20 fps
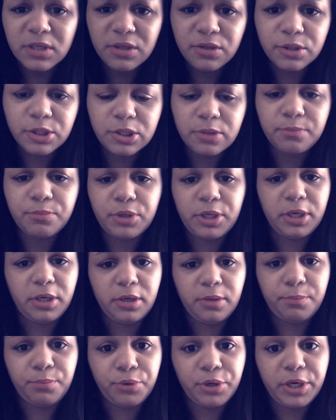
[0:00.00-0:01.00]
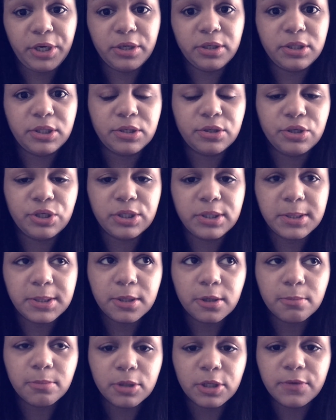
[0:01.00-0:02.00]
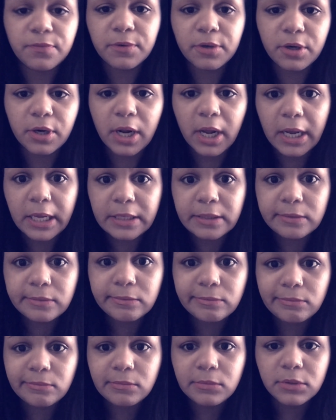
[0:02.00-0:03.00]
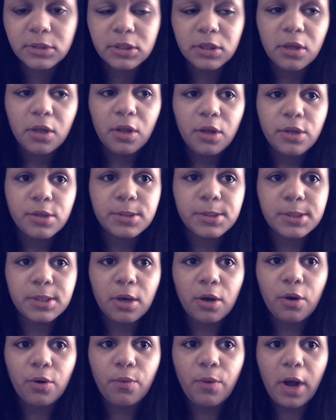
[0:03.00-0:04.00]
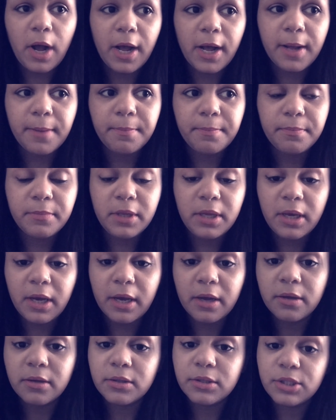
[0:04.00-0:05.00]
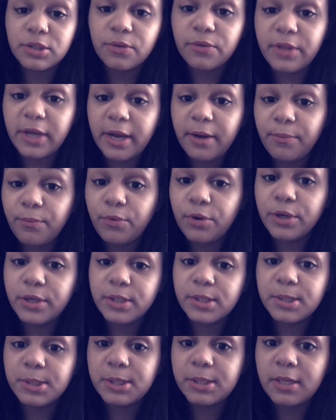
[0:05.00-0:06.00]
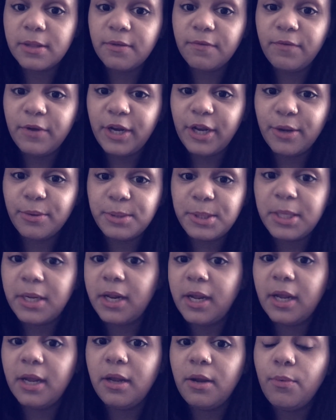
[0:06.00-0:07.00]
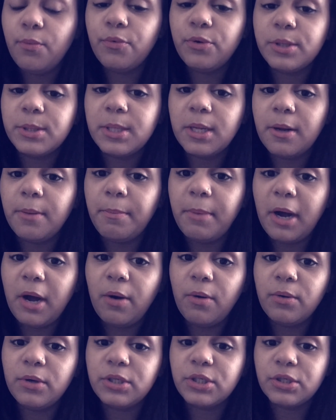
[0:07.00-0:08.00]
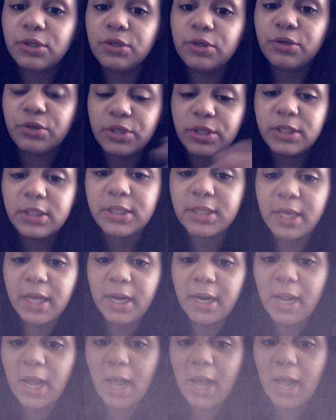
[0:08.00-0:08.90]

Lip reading: there's some pretty good surgeons here, believe it or not. So yeah, so that was the video today, was about surgeries that